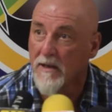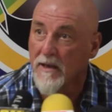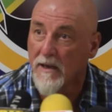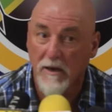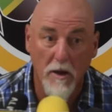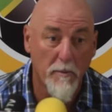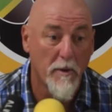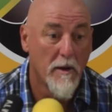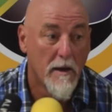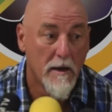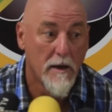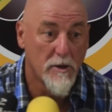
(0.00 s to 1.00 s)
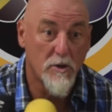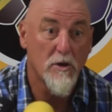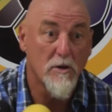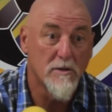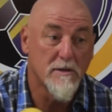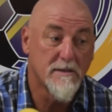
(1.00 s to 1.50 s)
League Cup, you
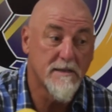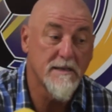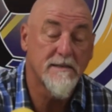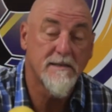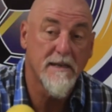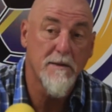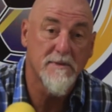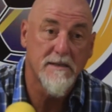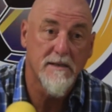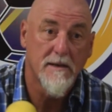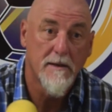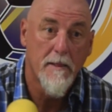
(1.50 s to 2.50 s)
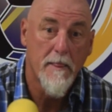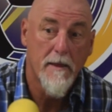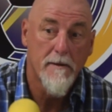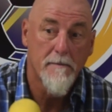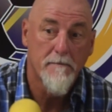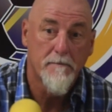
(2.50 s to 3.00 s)
know, these teams
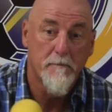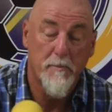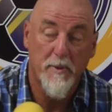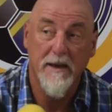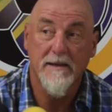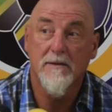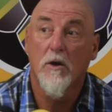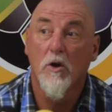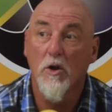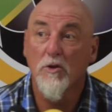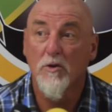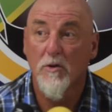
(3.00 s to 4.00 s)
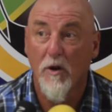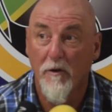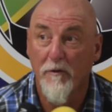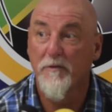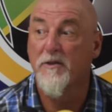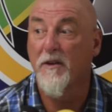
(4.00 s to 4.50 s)
played a lot
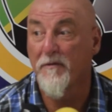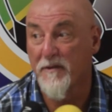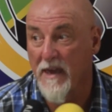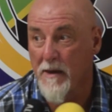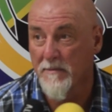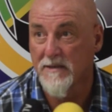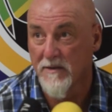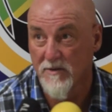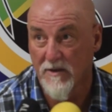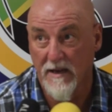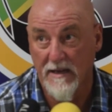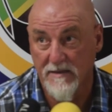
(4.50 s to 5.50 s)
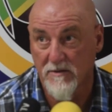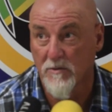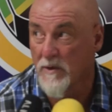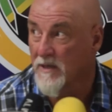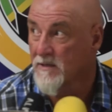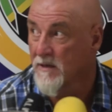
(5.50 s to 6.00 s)
of tough games the last 2
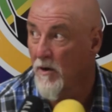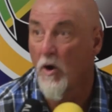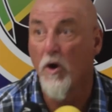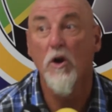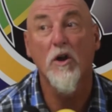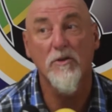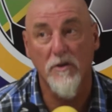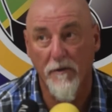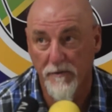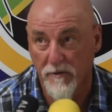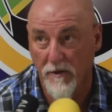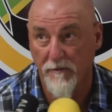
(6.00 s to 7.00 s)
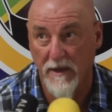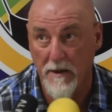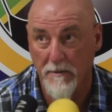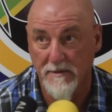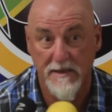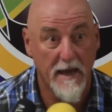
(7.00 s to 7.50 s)
weeks, a lot of tough
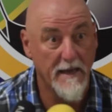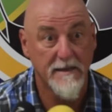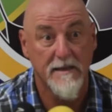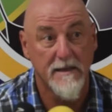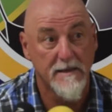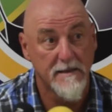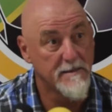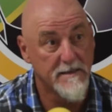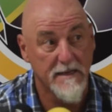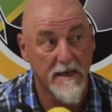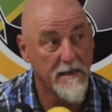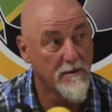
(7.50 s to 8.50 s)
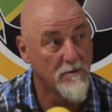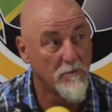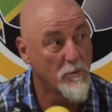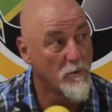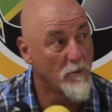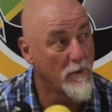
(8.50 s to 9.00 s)
games, and they
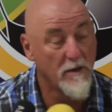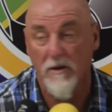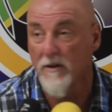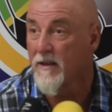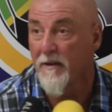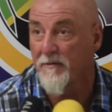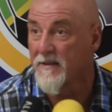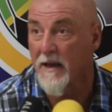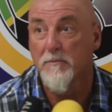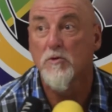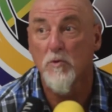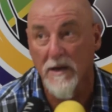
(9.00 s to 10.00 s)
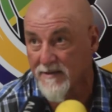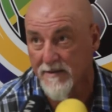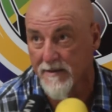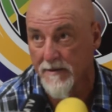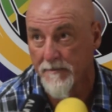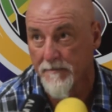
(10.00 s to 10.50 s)
will not have time to rest.